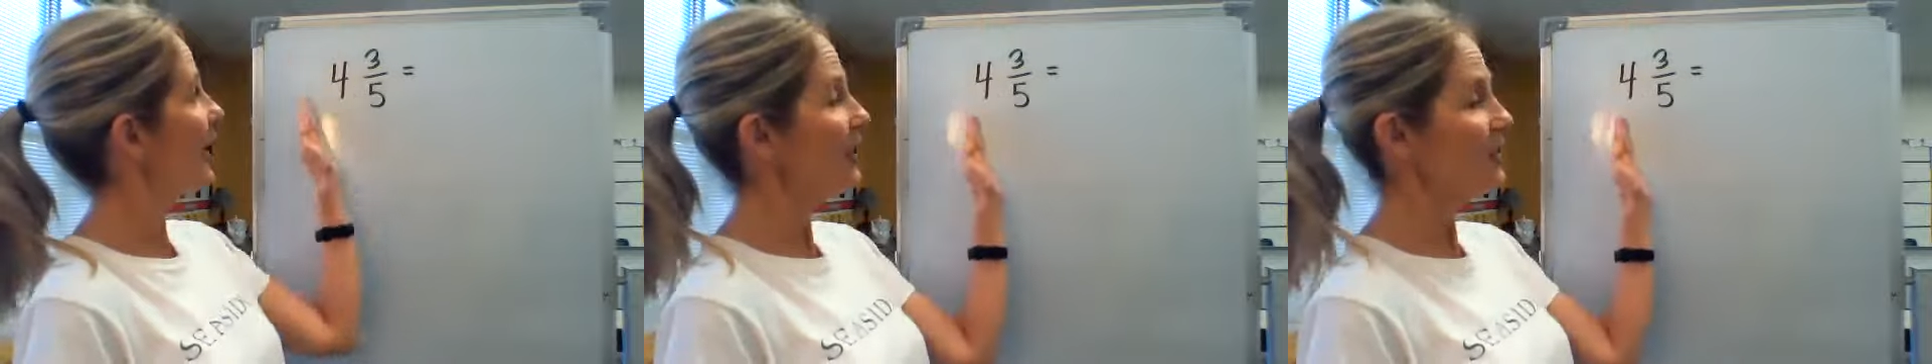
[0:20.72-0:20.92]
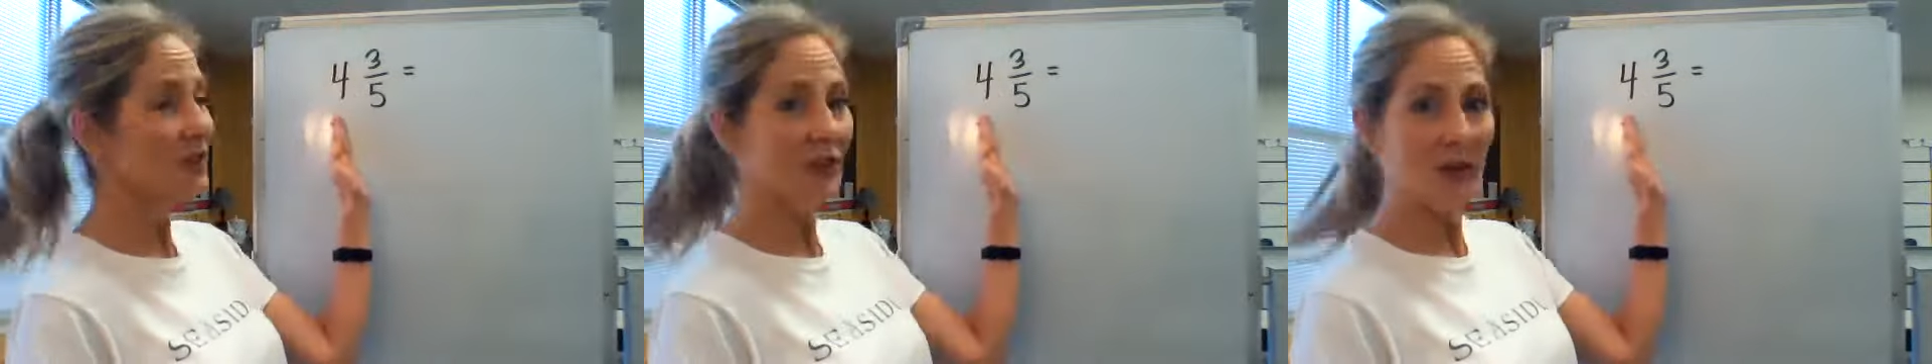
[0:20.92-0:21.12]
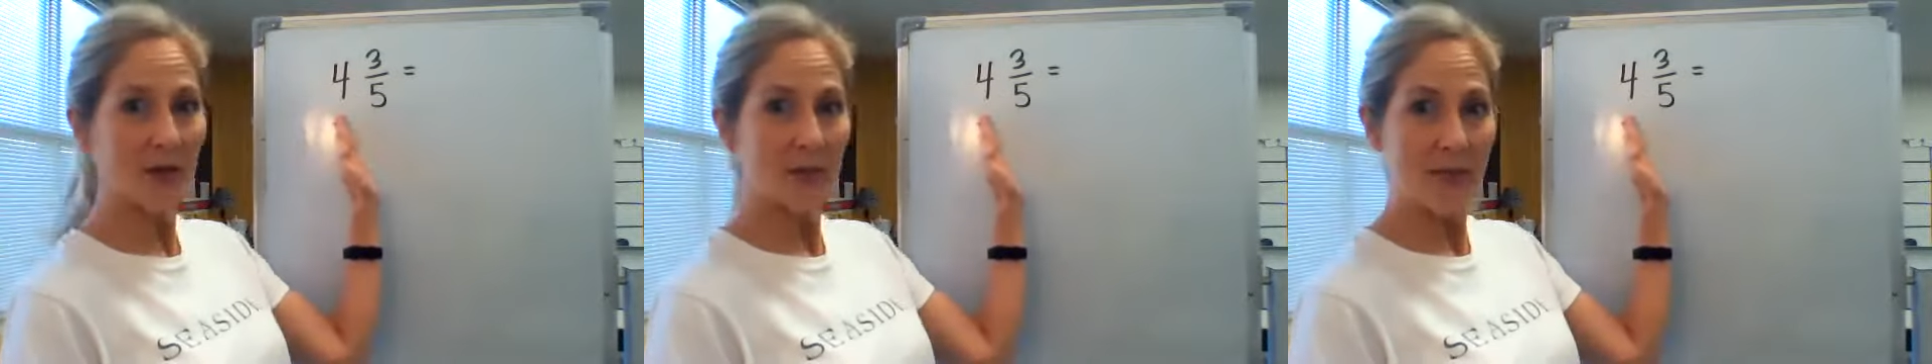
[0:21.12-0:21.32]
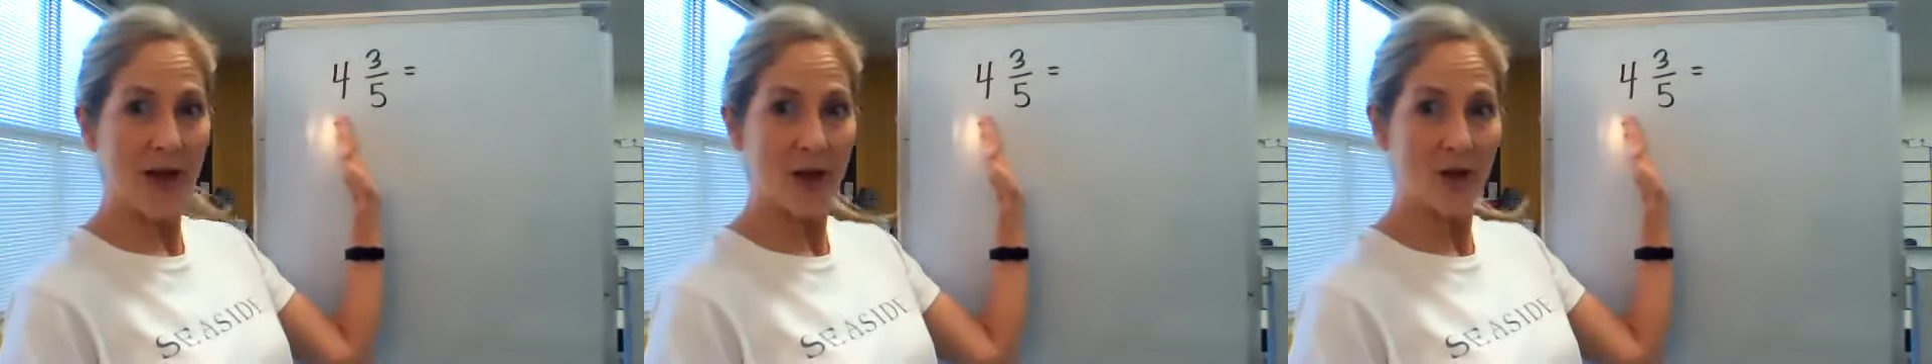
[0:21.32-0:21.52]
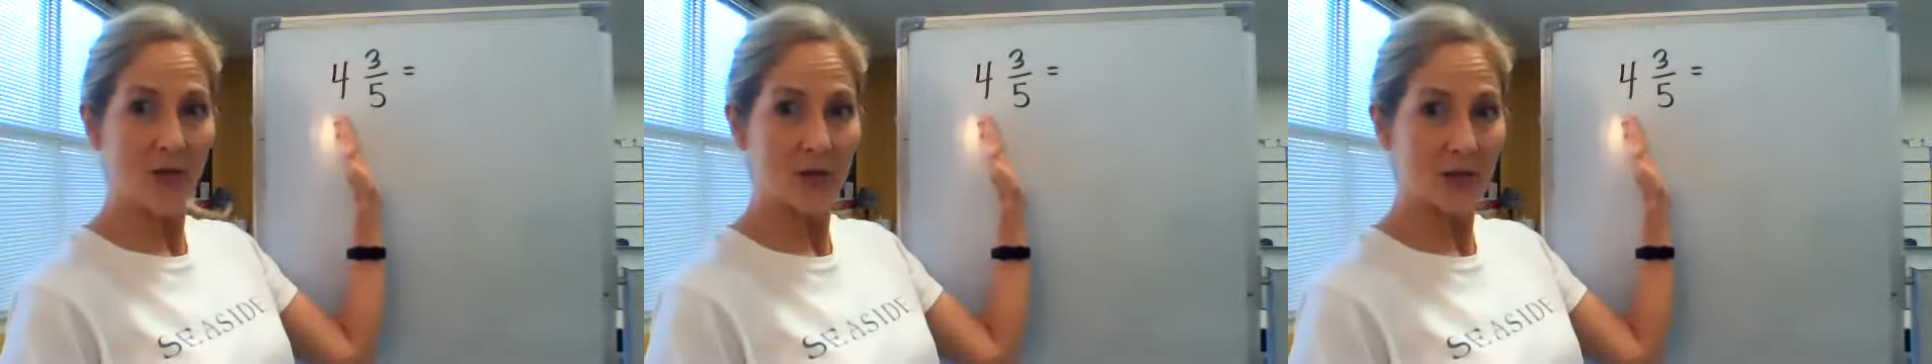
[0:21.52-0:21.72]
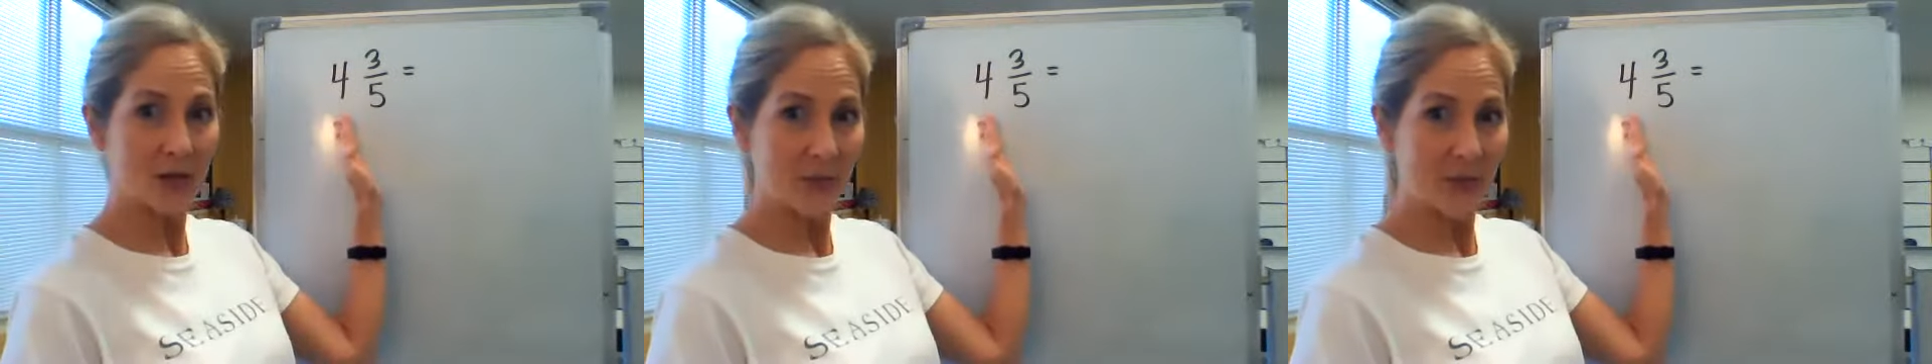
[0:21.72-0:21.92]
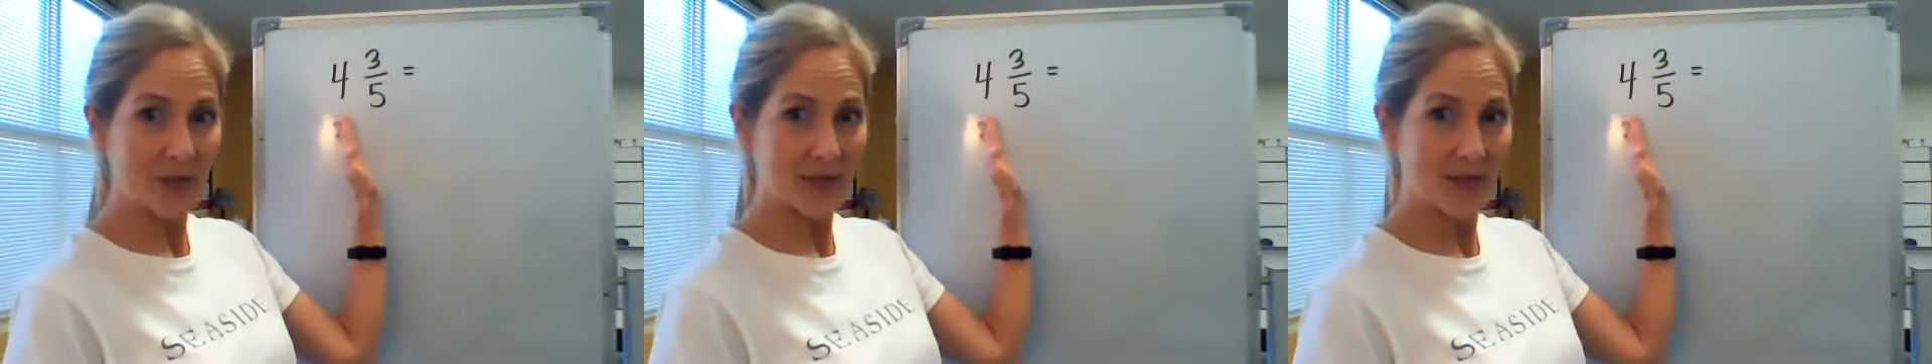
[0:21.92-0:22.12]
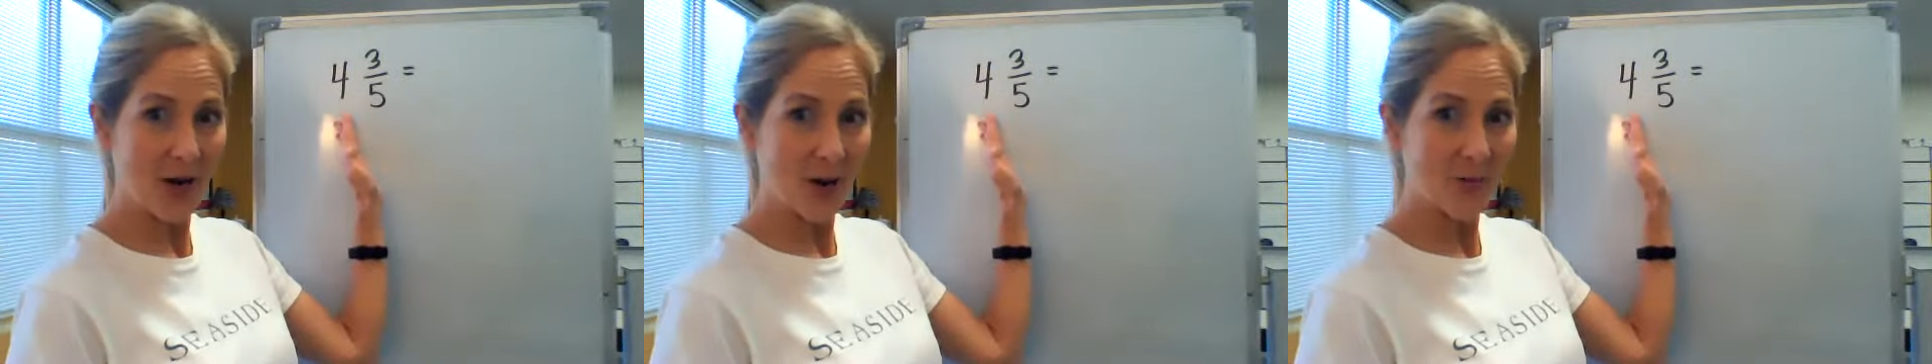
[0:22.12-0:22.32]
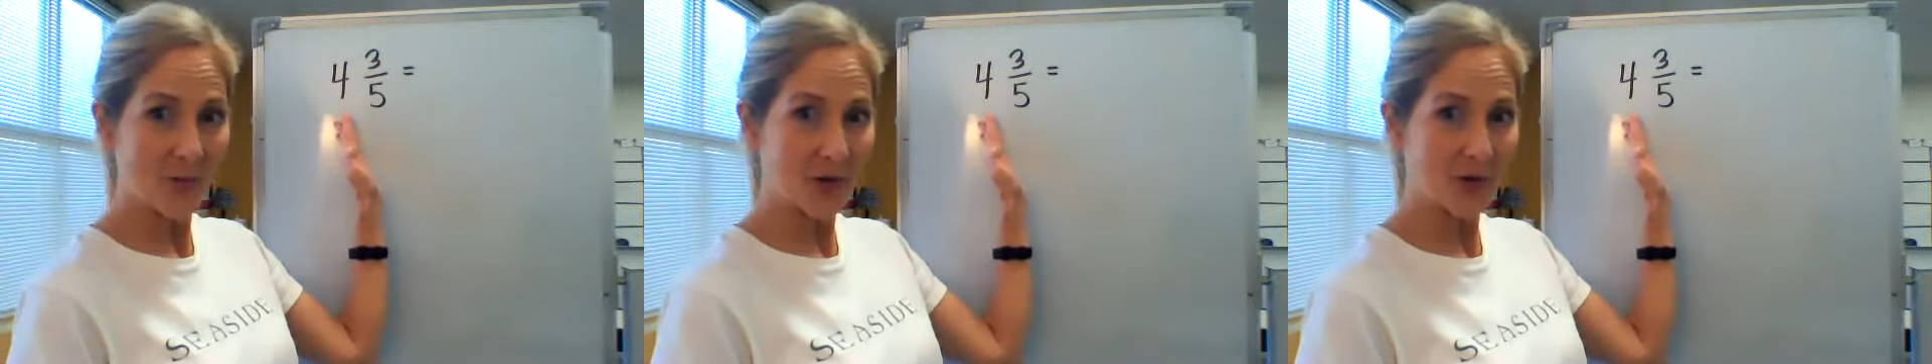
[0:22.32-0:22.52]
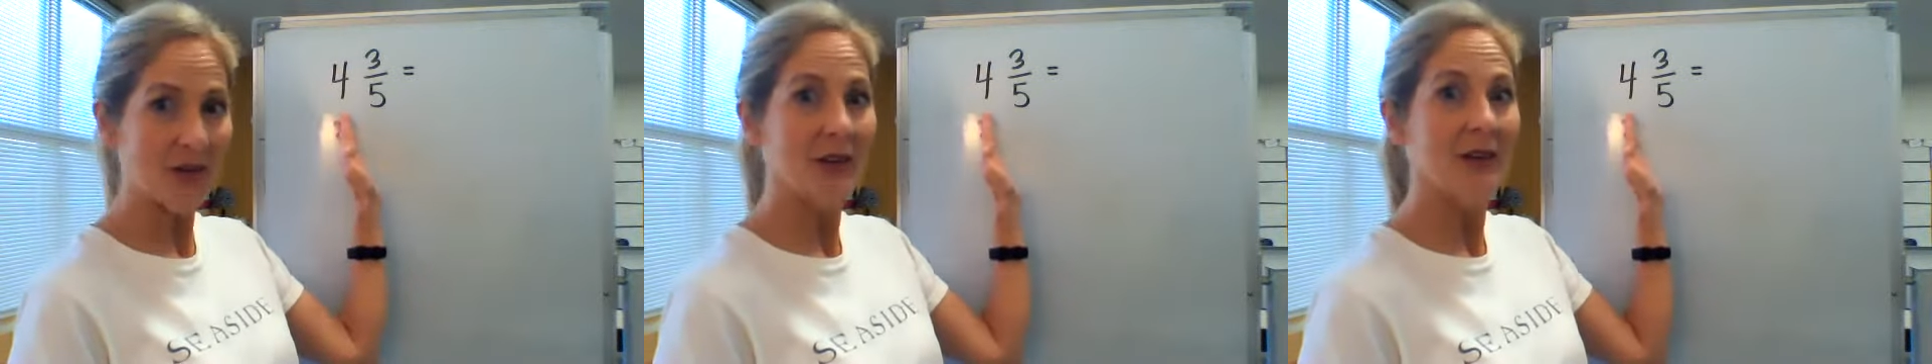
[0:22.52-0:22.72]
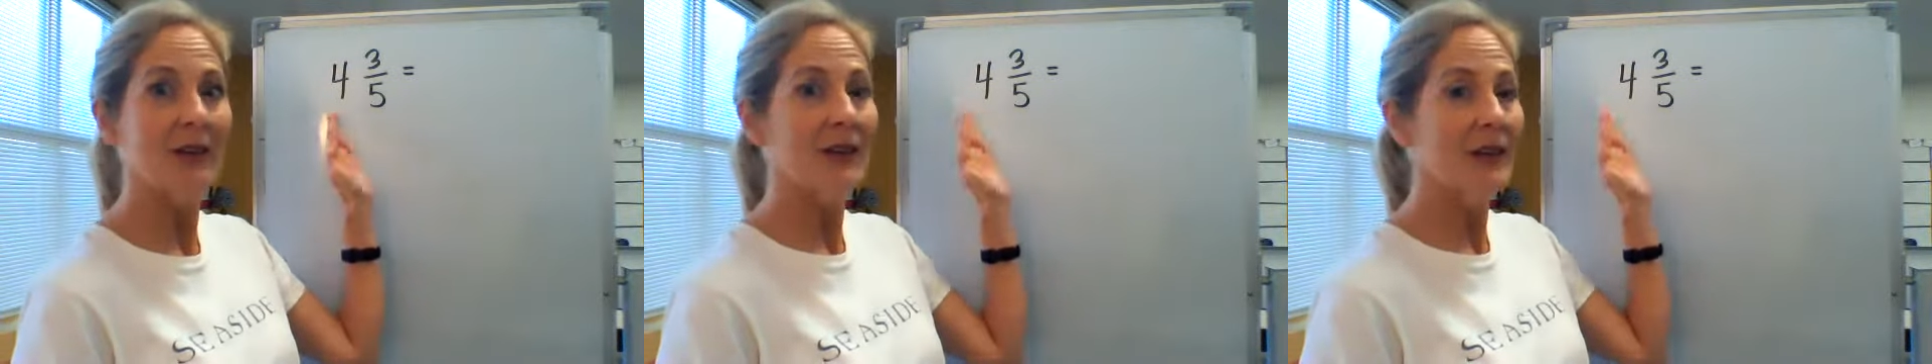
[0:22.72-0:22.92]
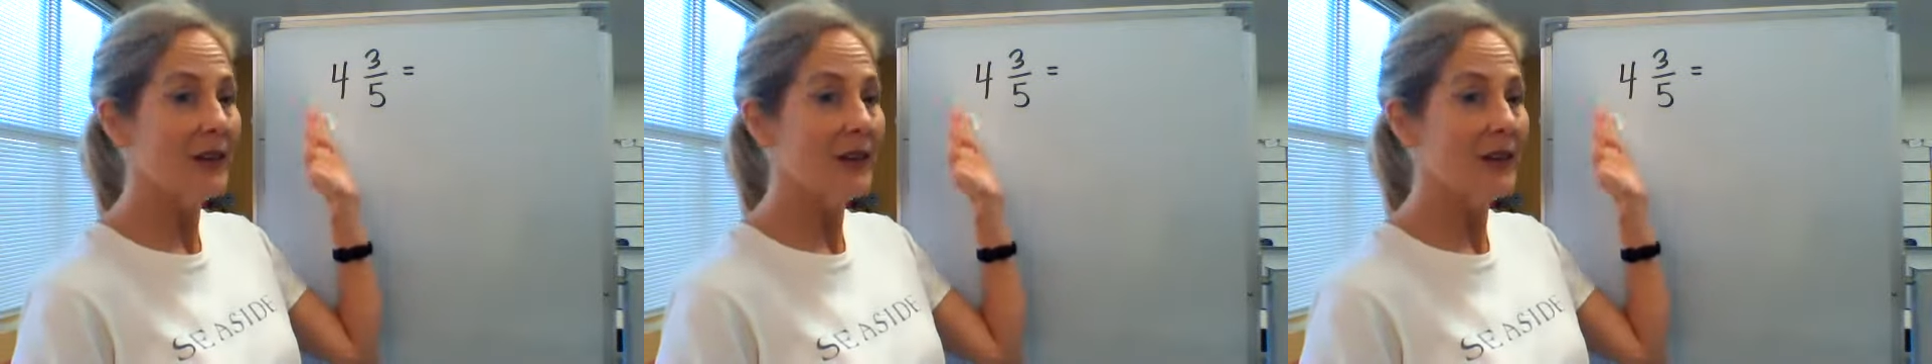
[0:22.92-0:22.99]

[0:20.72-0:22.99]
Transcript: fractional amount, this mixed number,